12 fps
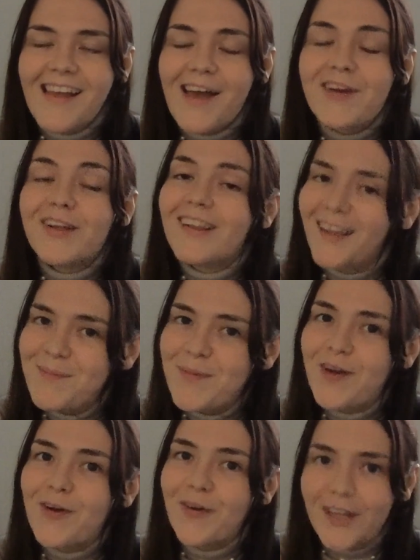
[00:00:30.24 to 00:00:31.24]
how to climb
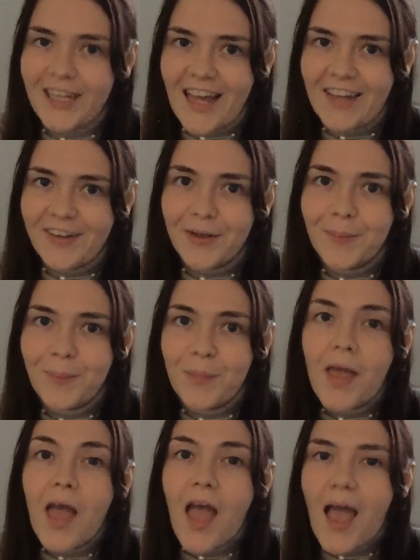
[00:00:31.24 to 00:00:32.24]
the career ladder
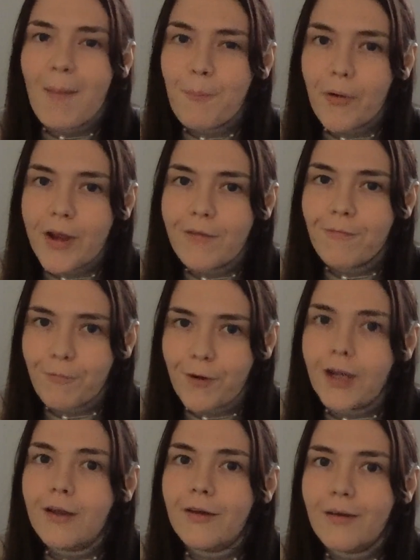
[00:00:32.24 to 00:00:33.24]
and break
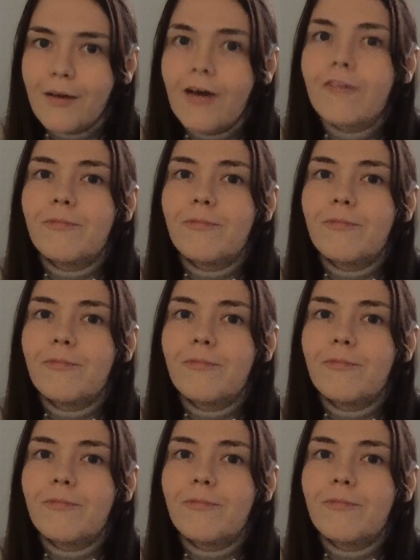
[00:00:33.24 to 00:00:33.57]
free of